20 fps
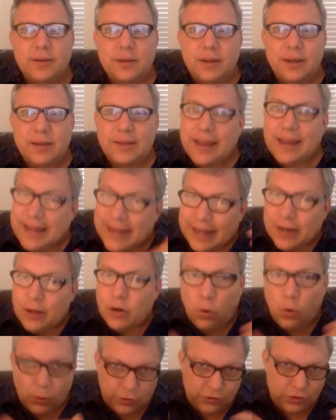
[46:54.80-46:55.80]
and they need
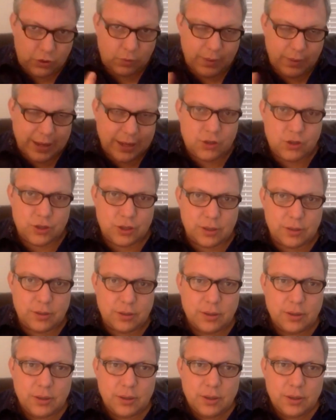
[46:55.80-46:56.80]
a course correction,
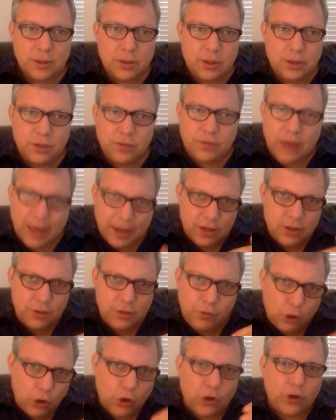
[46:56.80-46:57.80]

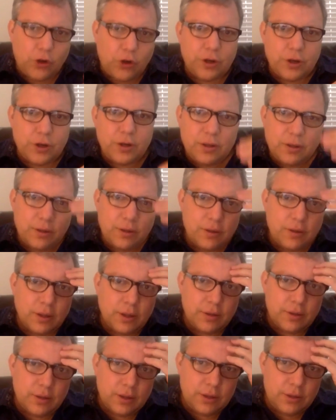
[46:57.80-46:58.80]
you've earned
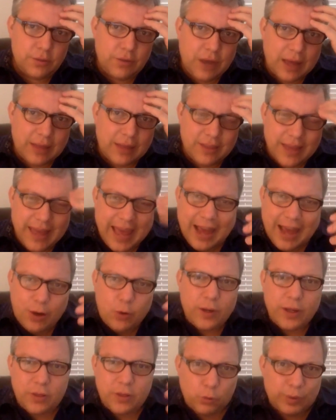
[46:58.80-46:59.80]
you've got the
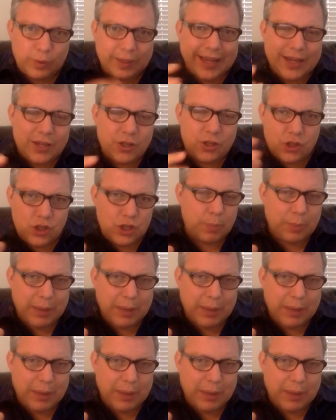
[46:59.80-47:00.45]
equity, the relationship